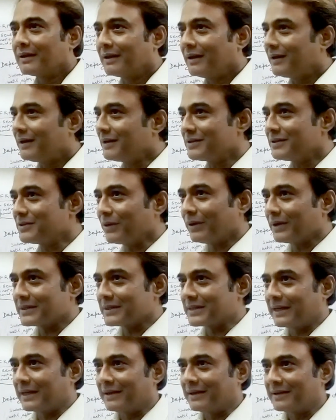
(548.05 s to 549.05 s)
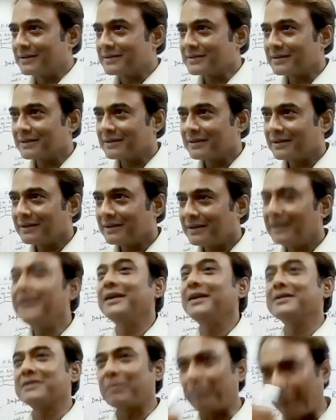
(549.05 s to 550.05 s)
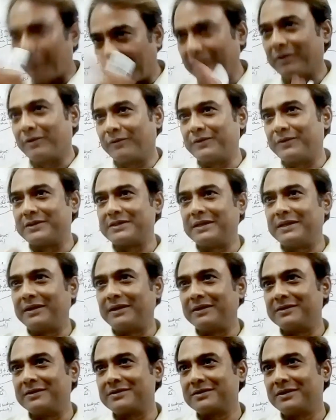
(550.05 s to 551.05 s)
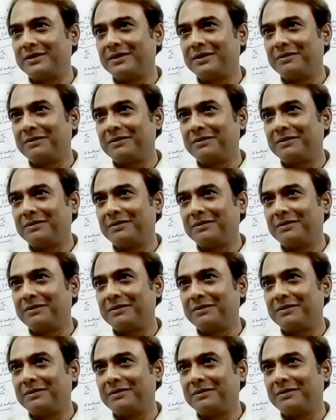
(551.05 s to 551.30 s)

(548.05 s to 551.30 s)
It is not a sentence. It is a part of a sentence.